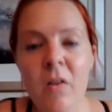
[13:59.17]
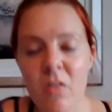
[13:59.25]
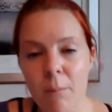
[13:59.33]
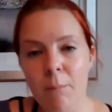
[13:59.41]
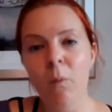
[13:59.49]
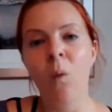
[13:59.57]

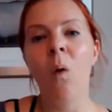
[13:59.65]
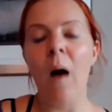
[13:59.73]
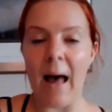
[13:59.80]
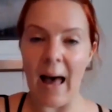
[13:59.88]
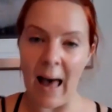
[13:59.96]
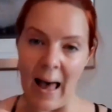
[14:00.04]
The
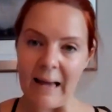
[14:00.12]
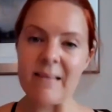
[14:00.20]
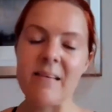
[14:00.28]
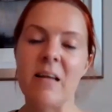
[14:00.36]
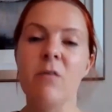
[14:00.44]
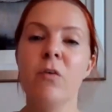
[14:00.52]
more
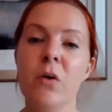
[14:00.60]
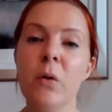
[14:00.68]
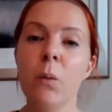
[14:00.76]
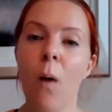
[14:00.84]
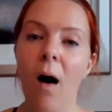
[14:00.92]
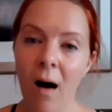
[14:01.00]
active
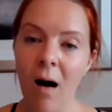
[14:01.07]
you